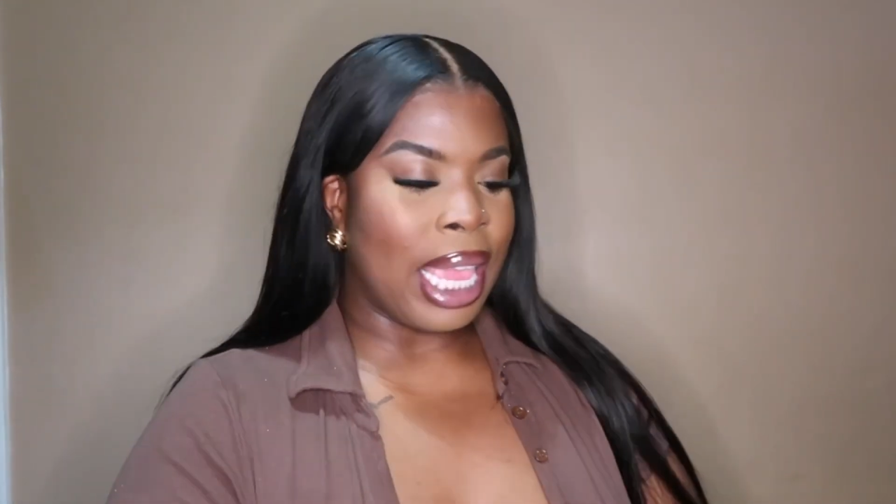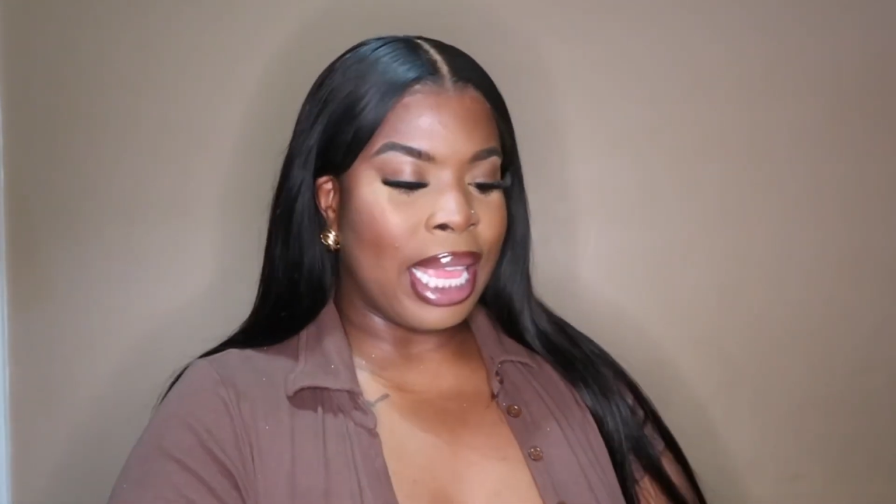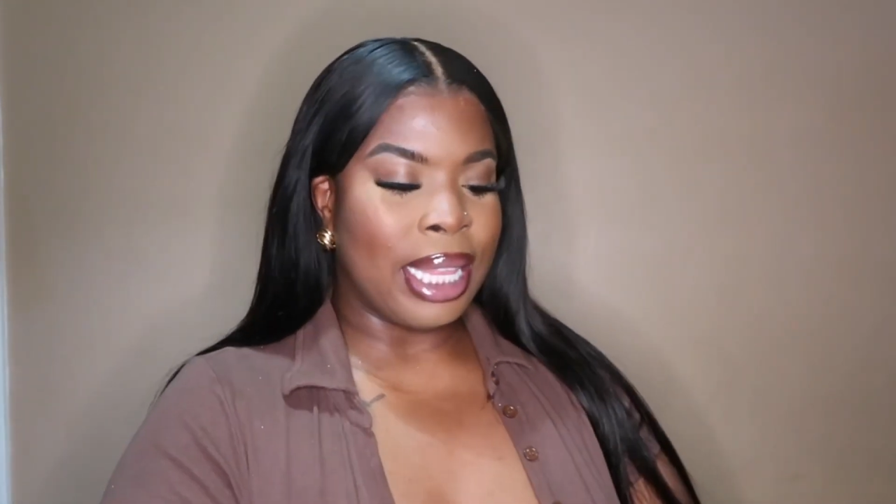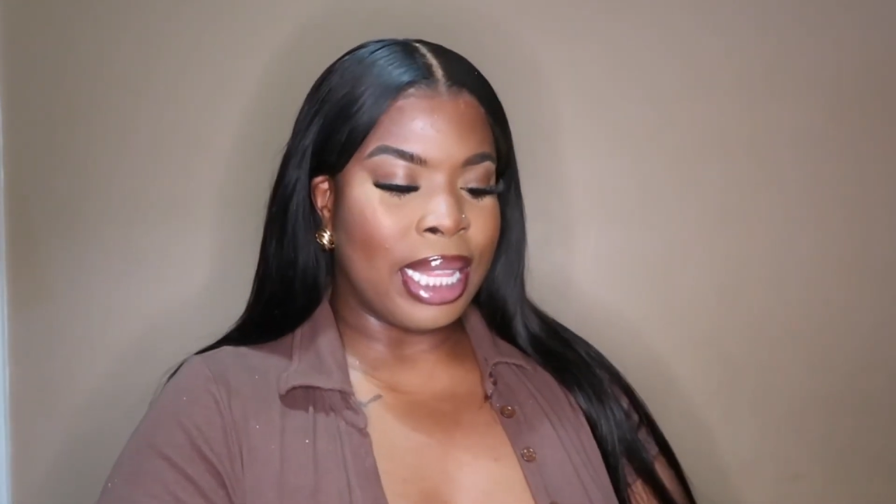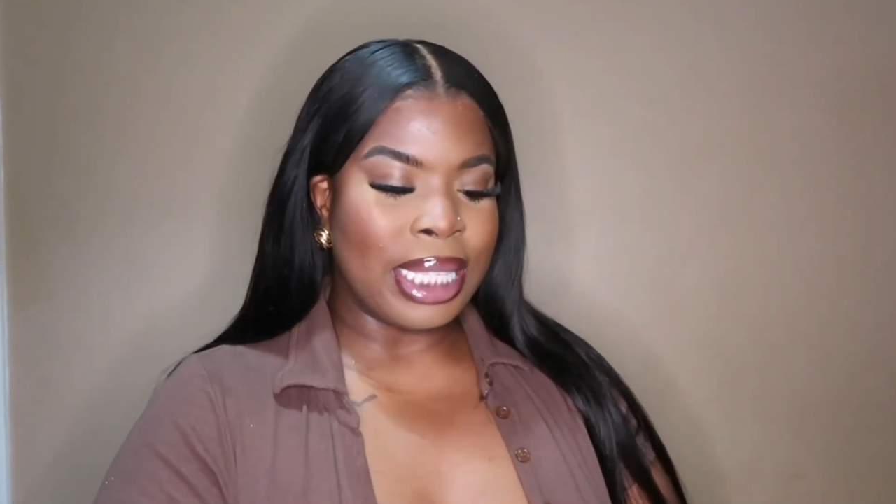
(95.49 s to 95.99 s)

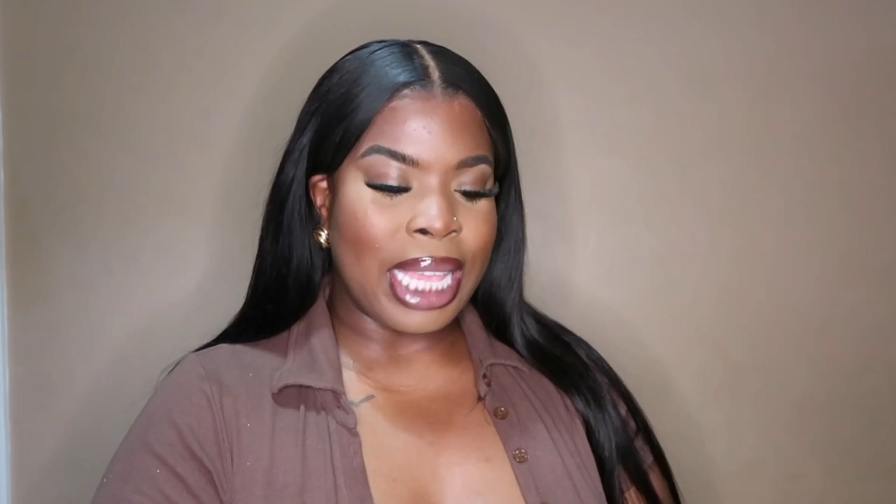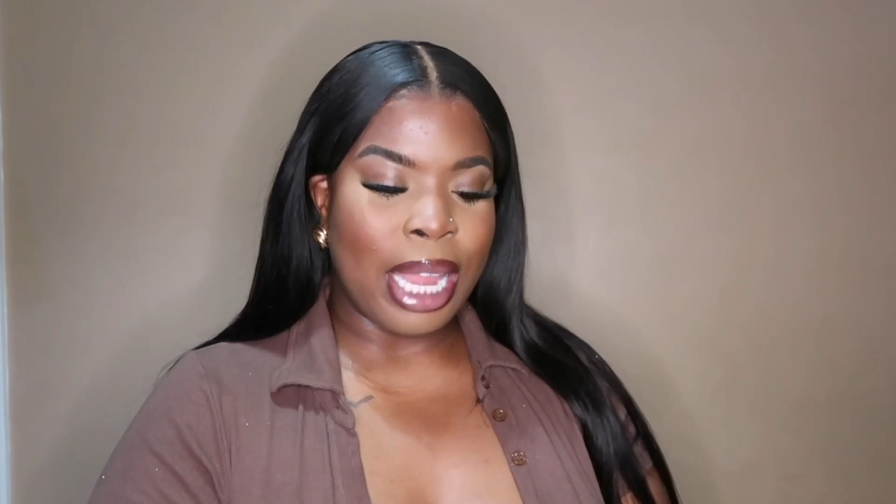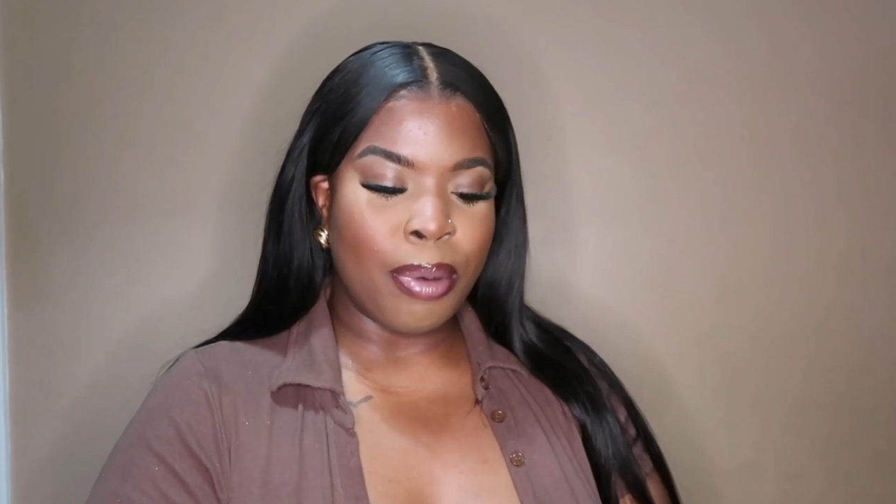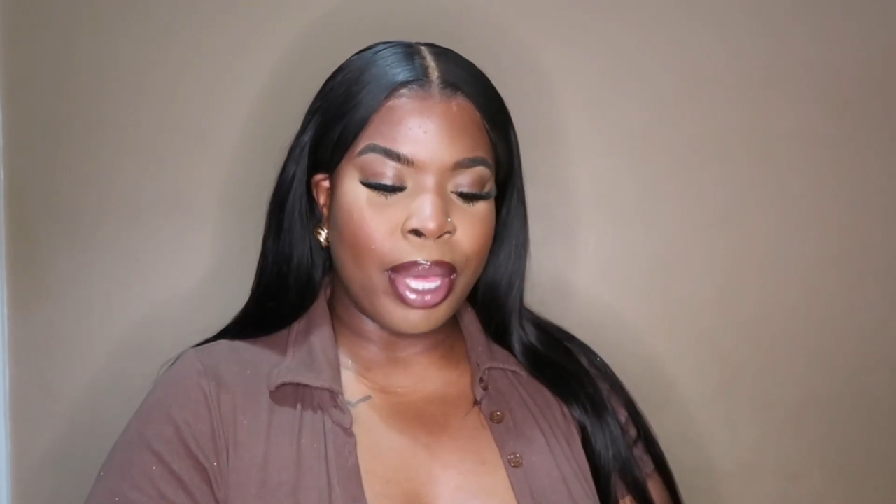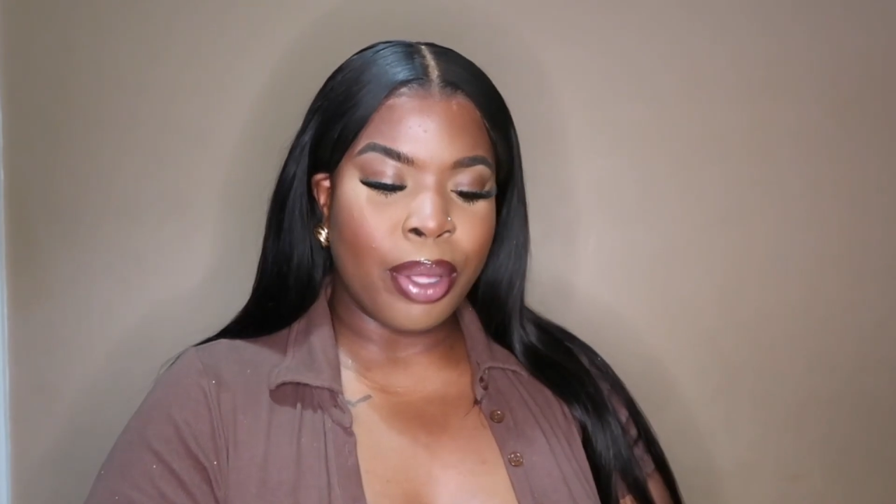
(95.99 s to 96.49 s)
in the
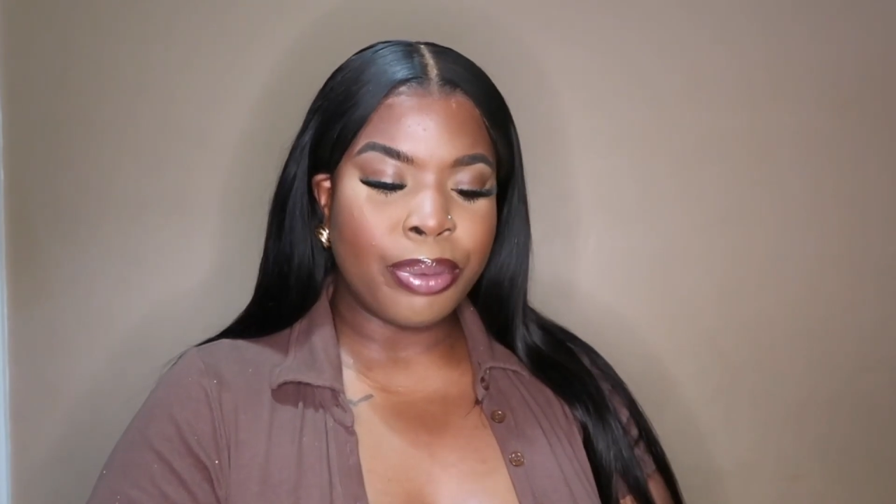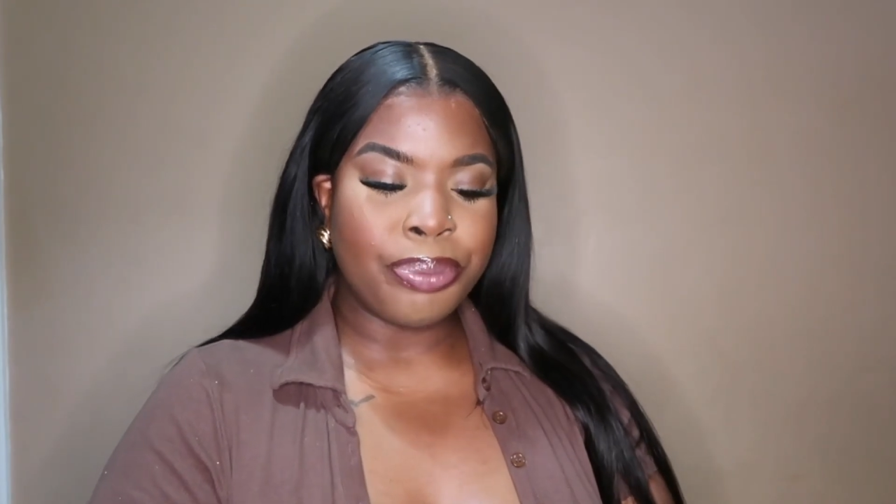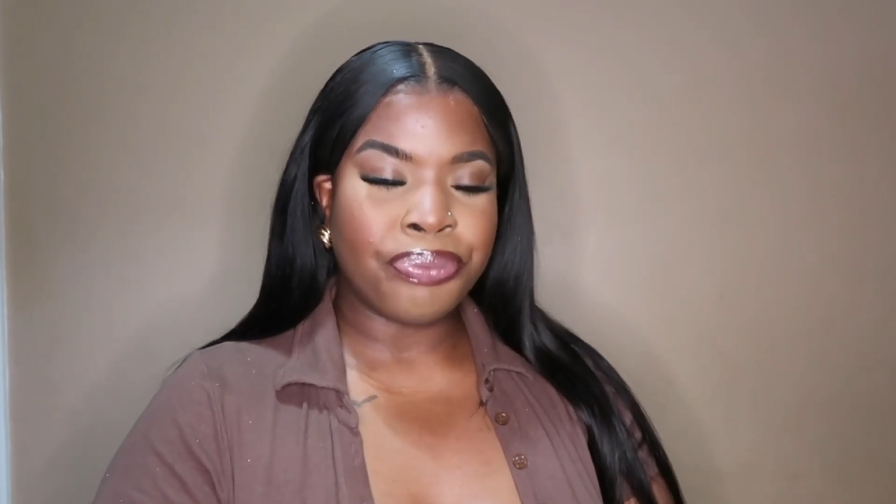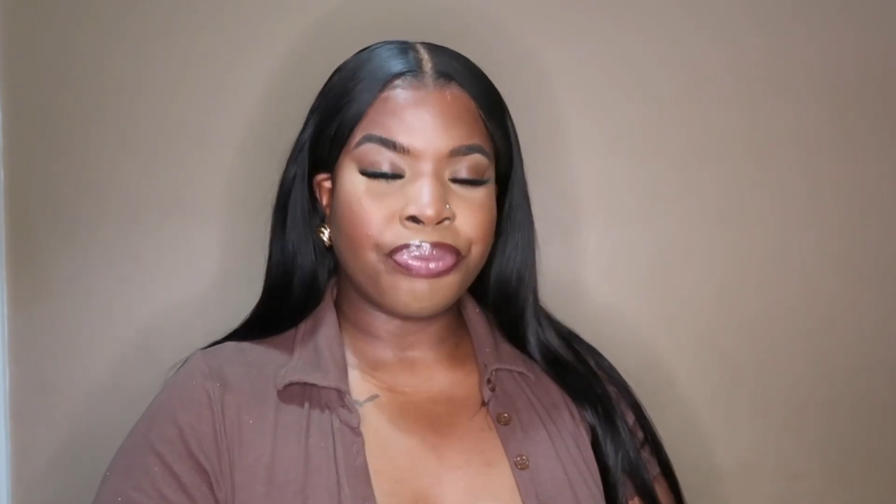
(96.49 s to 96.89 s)
10ml